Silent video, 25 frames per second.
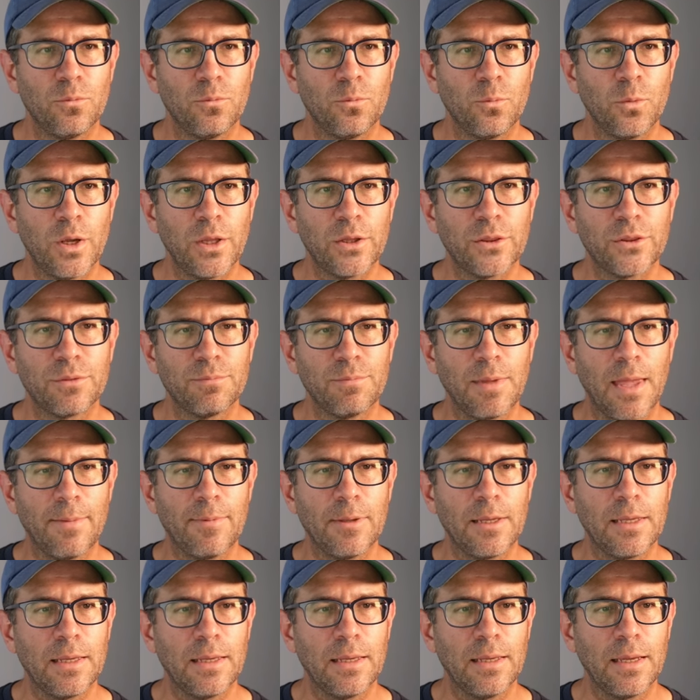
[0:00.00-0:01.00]
with
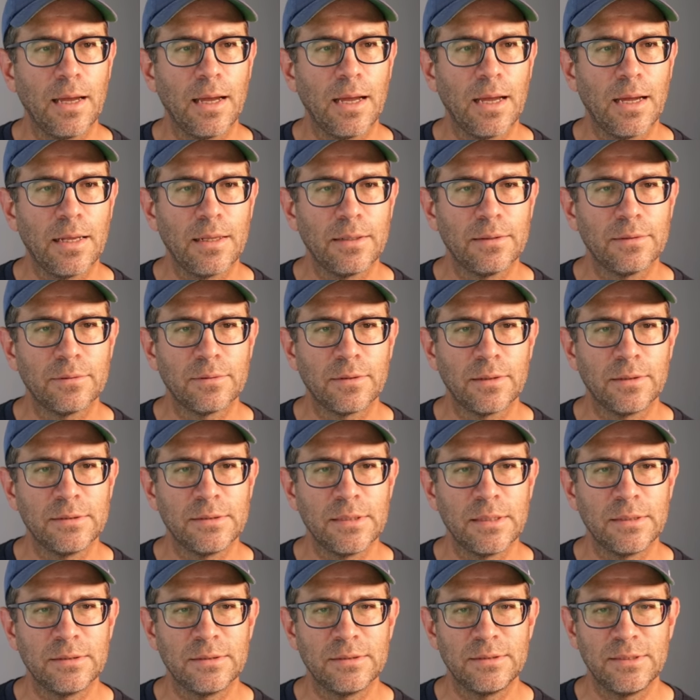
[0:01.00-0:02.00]
maybe uh, the,
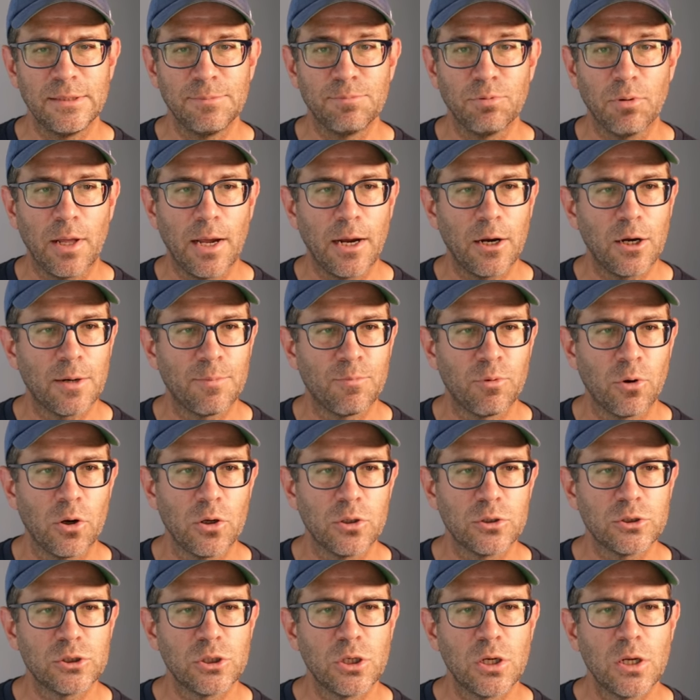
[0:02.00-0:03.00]
the dplyr
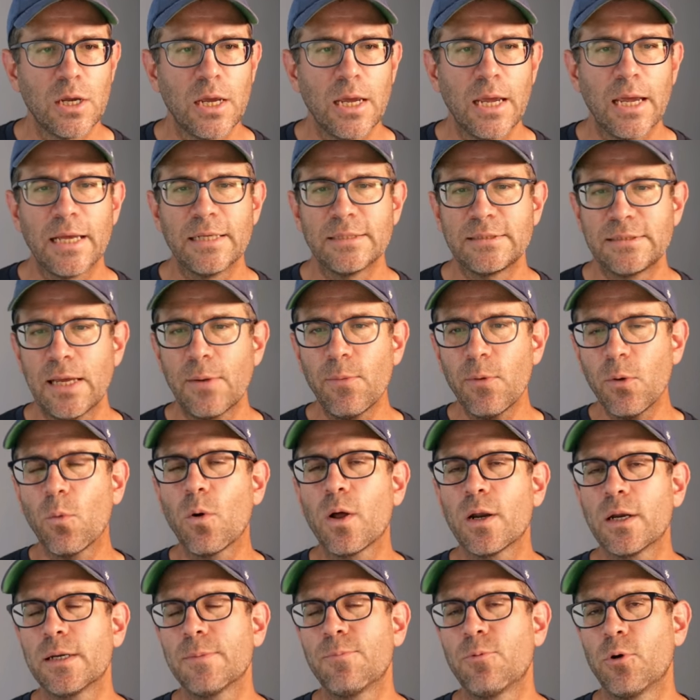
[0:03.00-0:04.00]
approach is say we
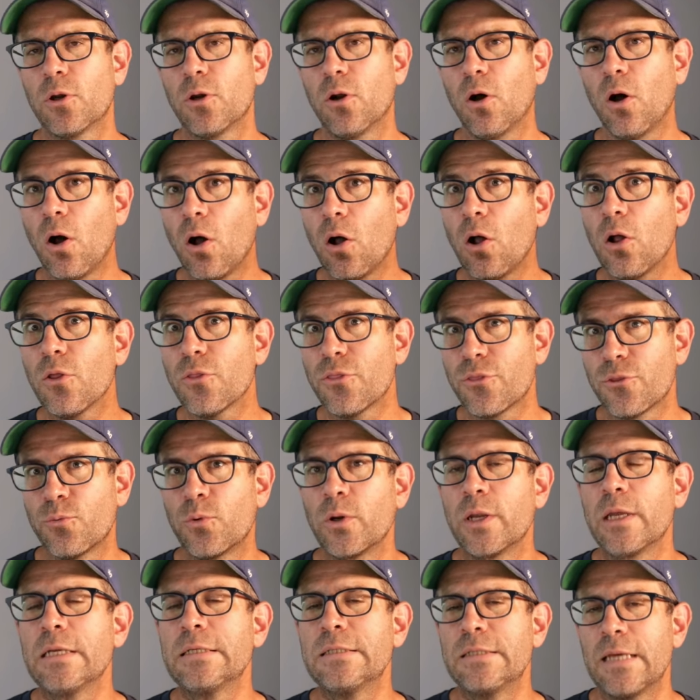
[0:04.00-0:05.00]
wanted to put all
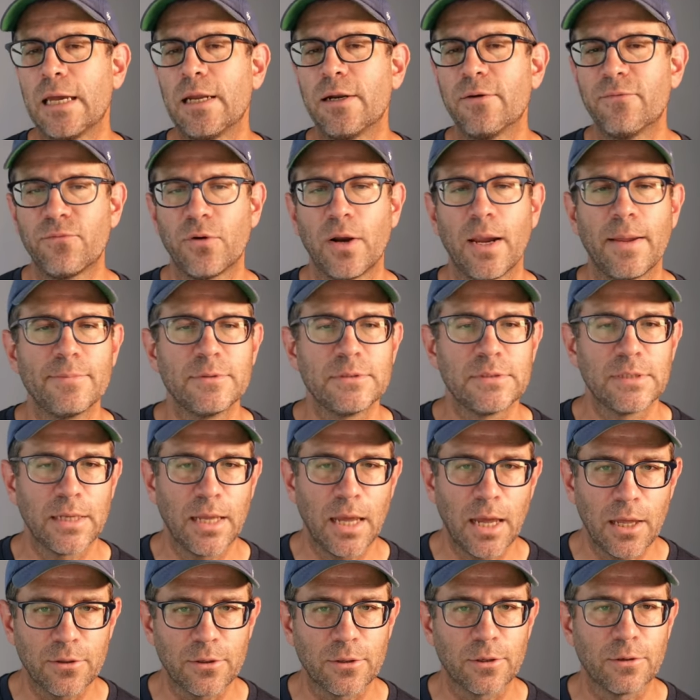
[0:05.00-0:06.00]
three data frames
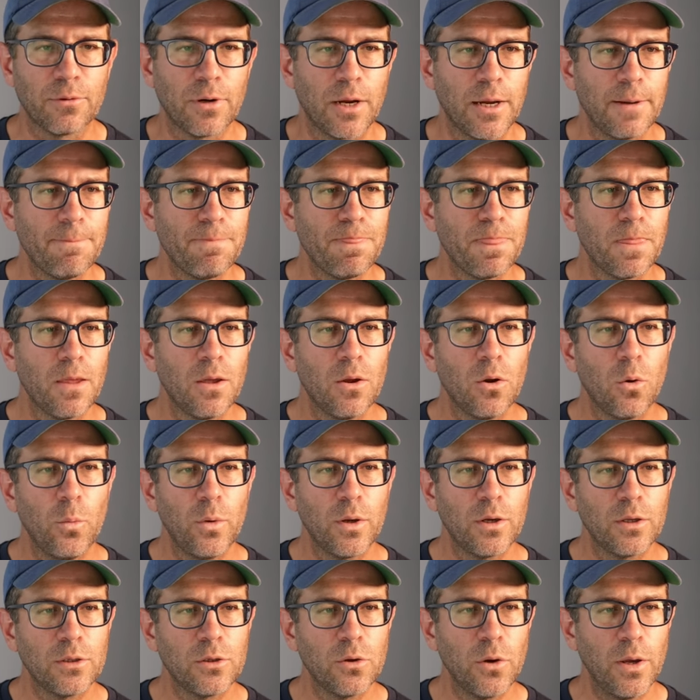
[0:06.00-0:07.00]
together, right?
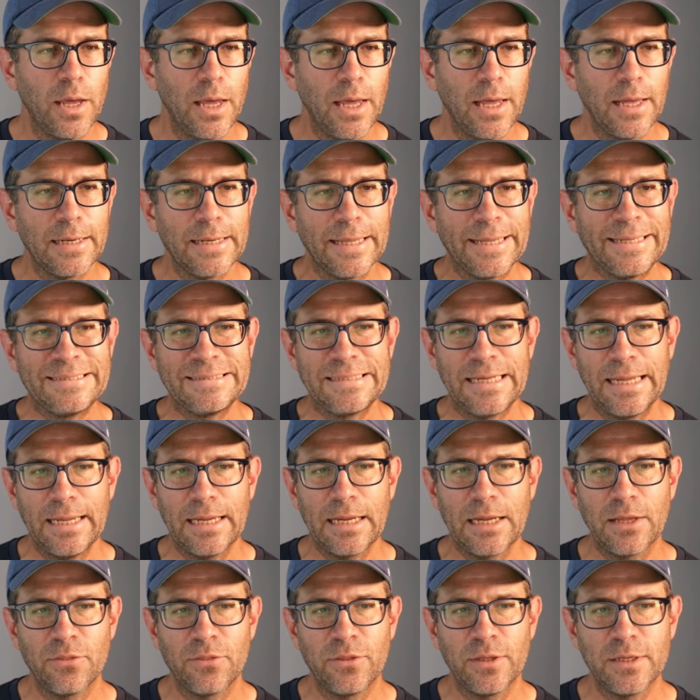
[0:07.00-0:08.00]
We could go ahead and
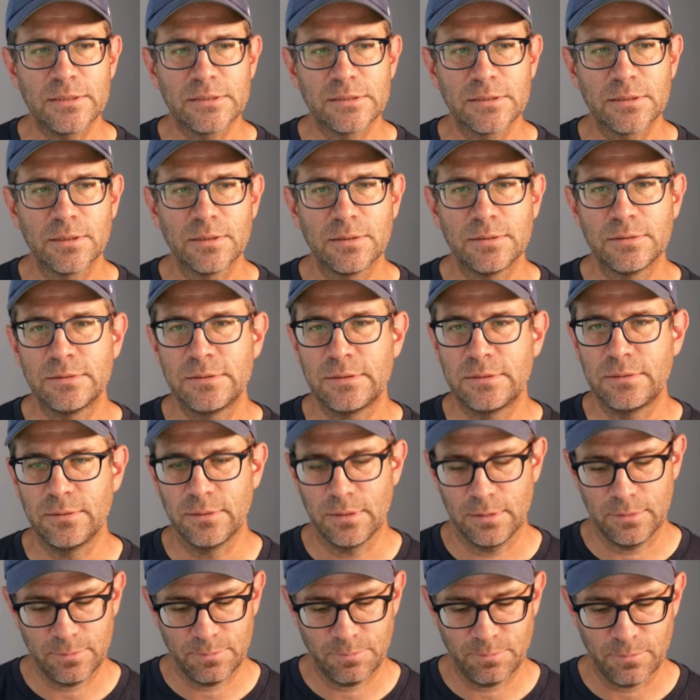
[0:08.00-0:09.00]
take this,
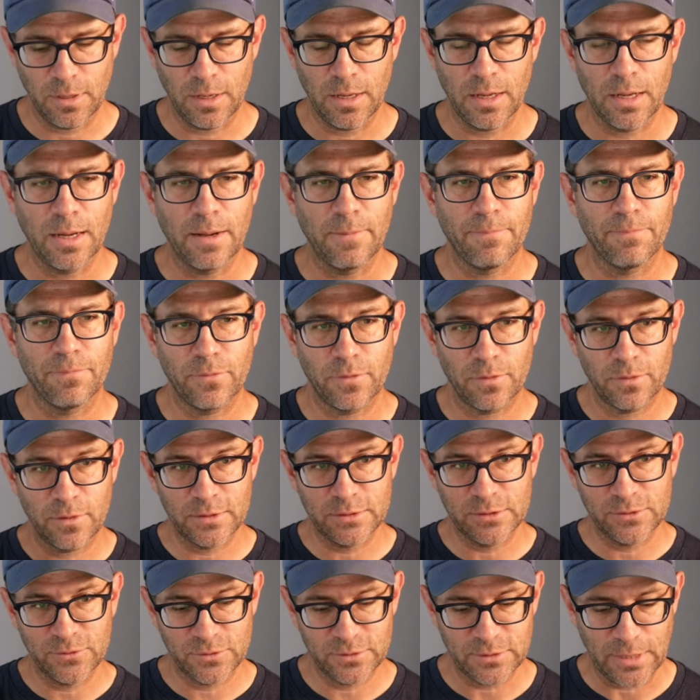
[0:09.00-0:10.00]
um,
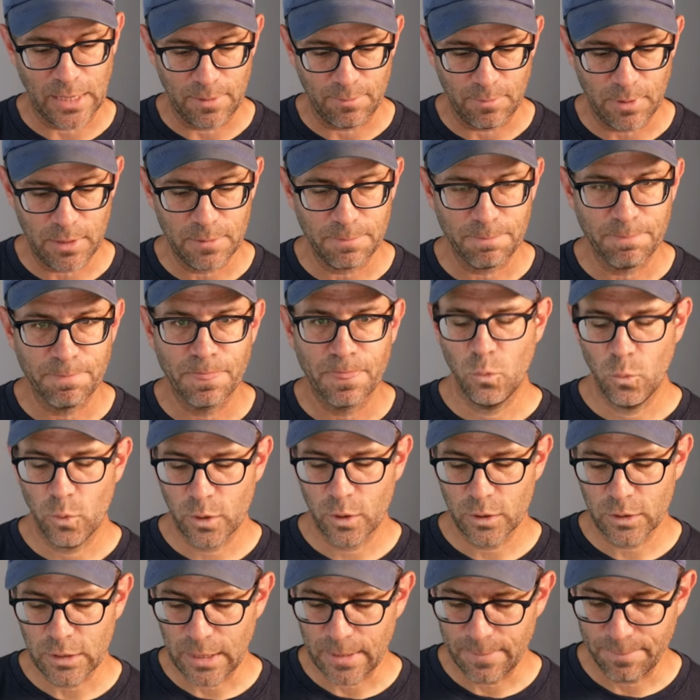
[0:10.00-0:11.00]
this statement. We
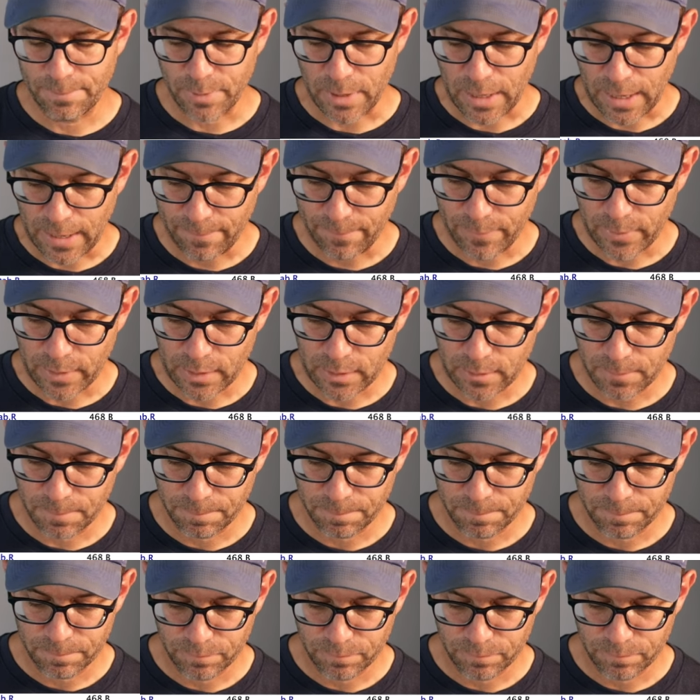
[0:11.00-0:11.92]
could then pipe it.